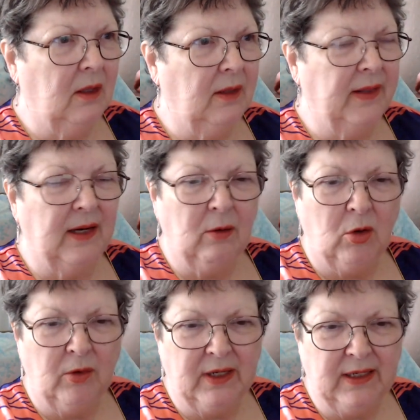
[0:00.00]
and then I'll
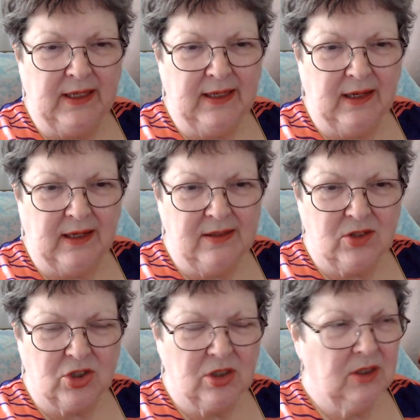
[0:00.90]
go in and eat
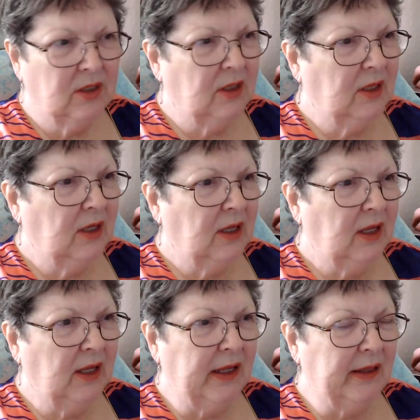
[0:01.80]
lunch.
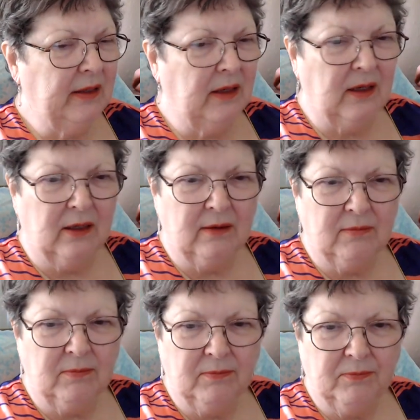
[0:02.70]
And,
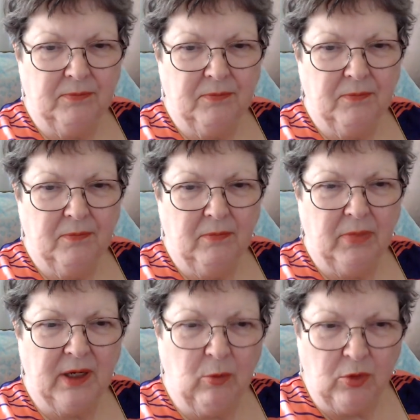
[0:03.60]
um,
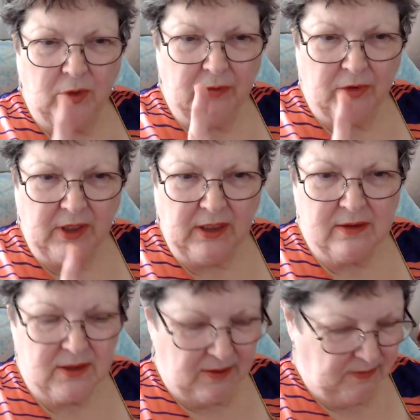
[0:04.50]
but I won't
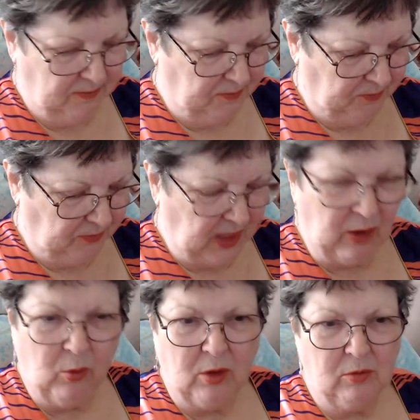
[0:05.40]
overeat.
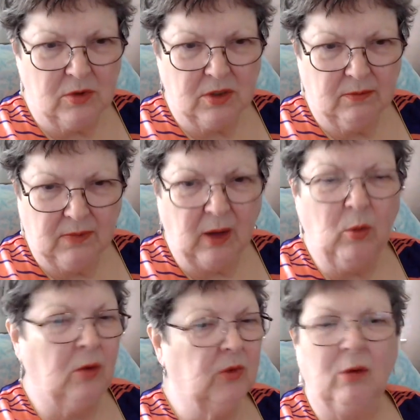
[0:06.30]
I won't. I
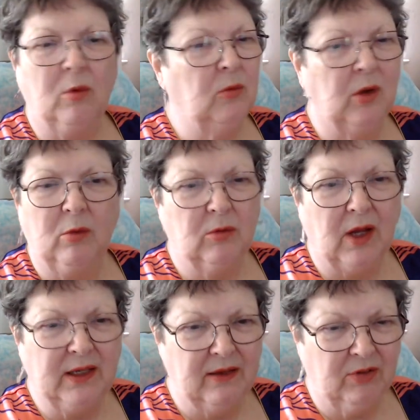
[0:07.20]
won't. I won't. I won't.
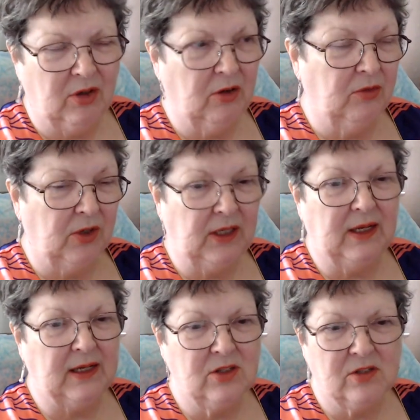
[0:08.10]
I never overeat.
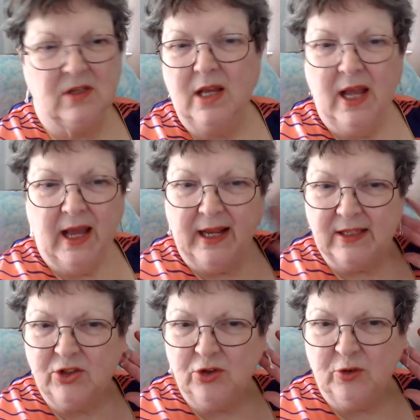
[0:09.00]
I just, I
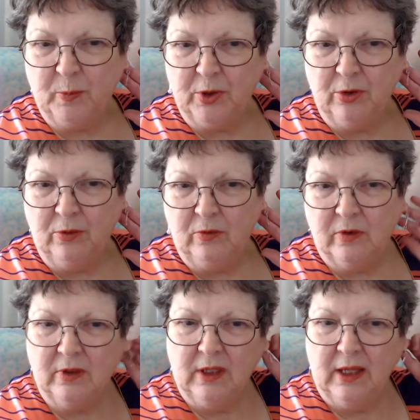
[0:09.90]
got two spoons